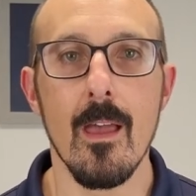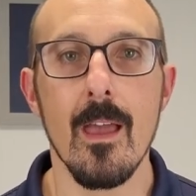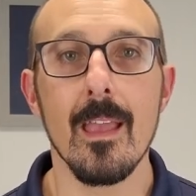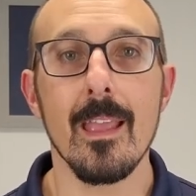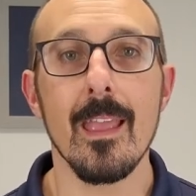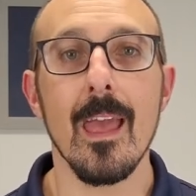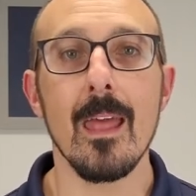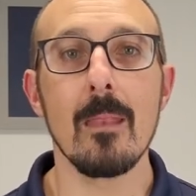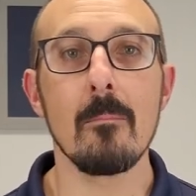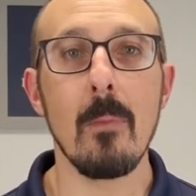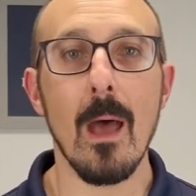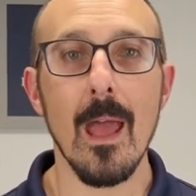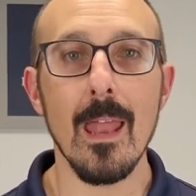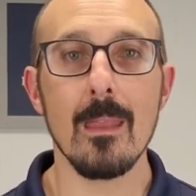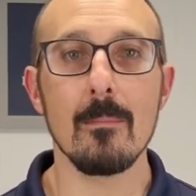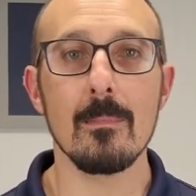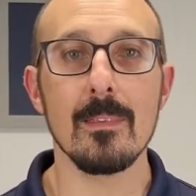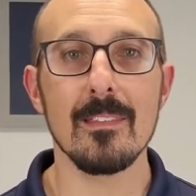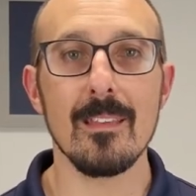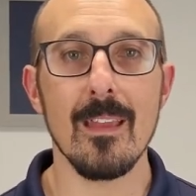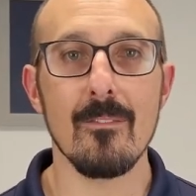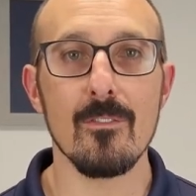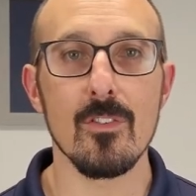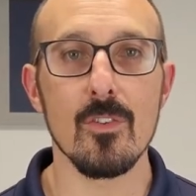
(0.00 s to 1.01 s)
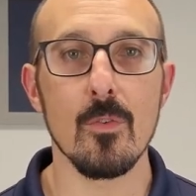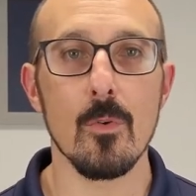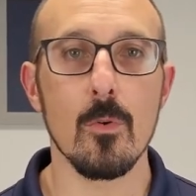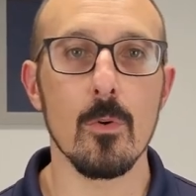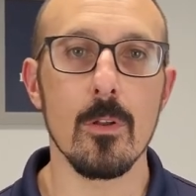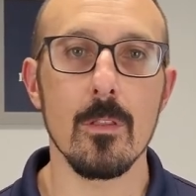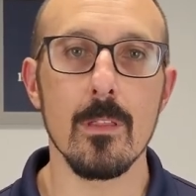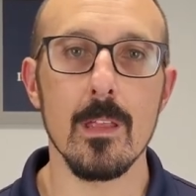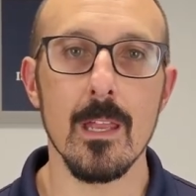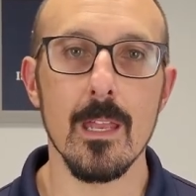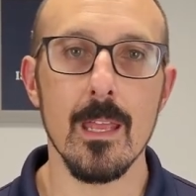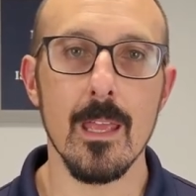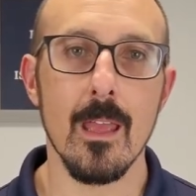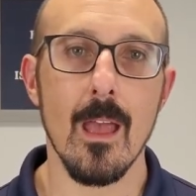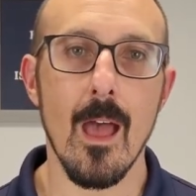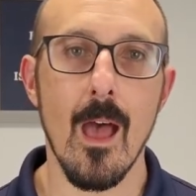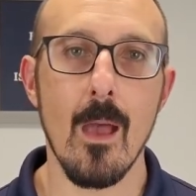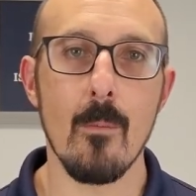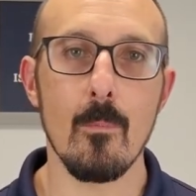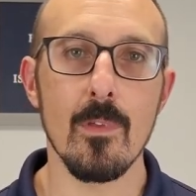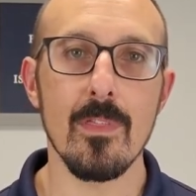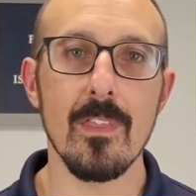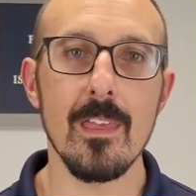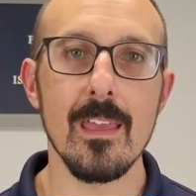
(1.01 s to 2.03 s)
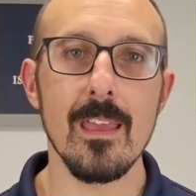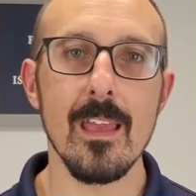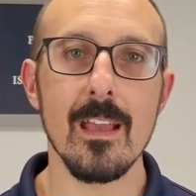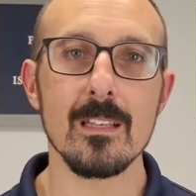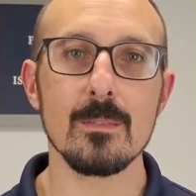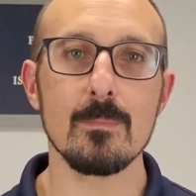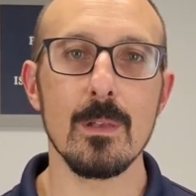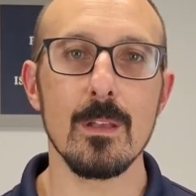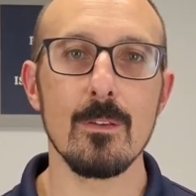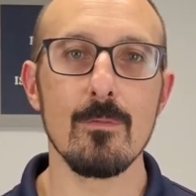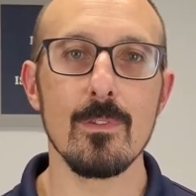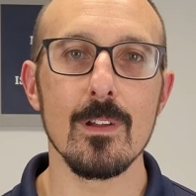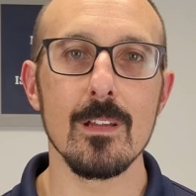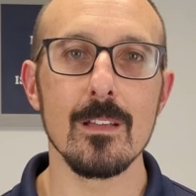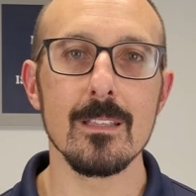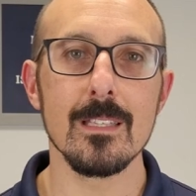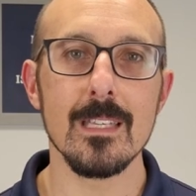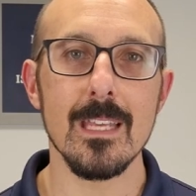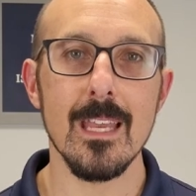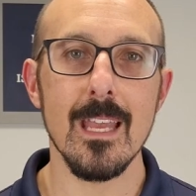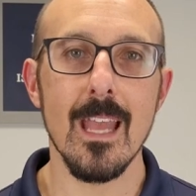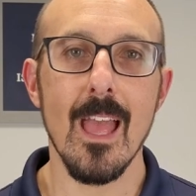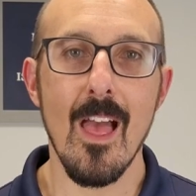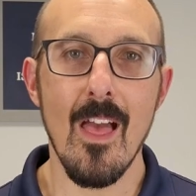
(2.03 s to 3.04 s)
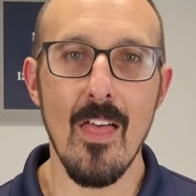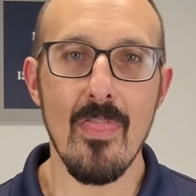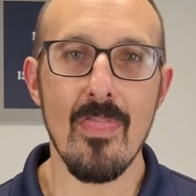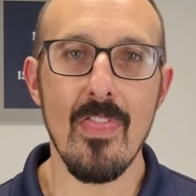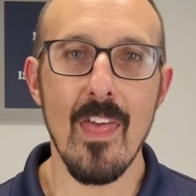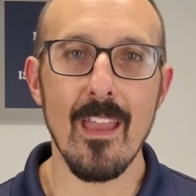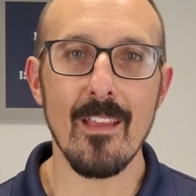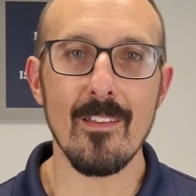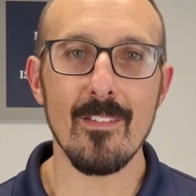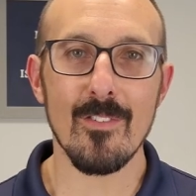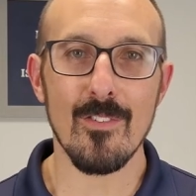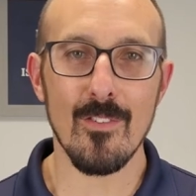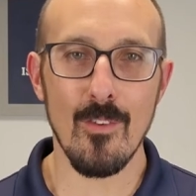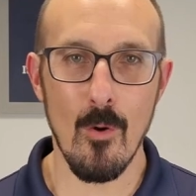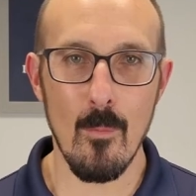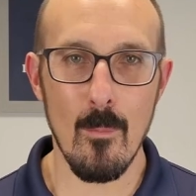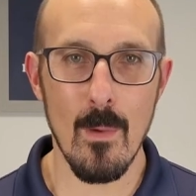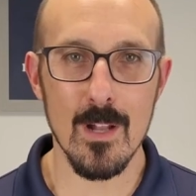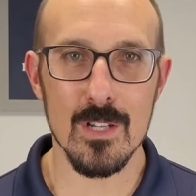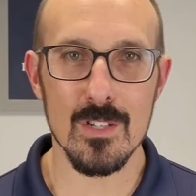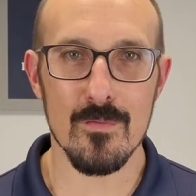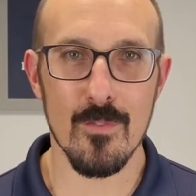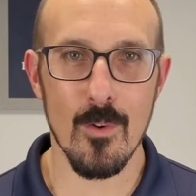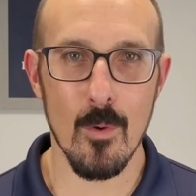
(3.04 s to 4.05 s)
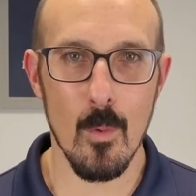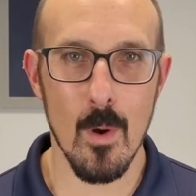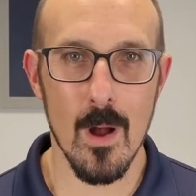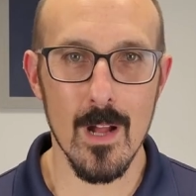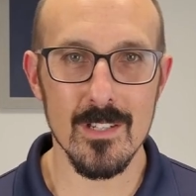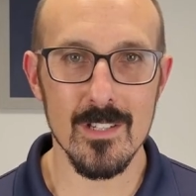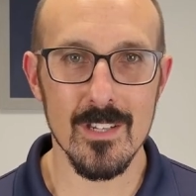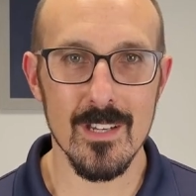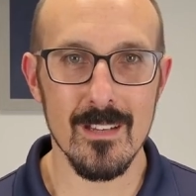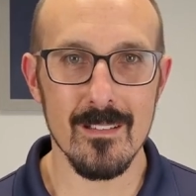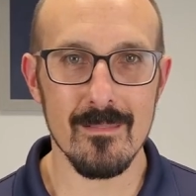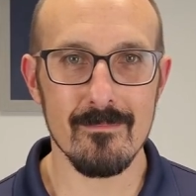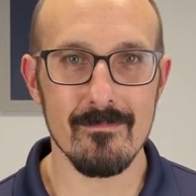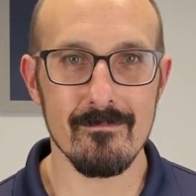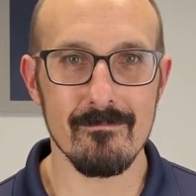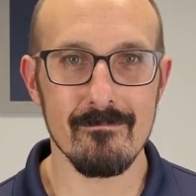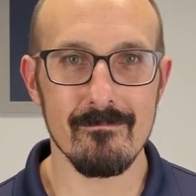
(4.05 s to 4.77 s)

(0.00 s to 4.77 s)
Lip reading: Again, my name is David Tortellini. I'm with eXp Realty. Thanks so much for watching.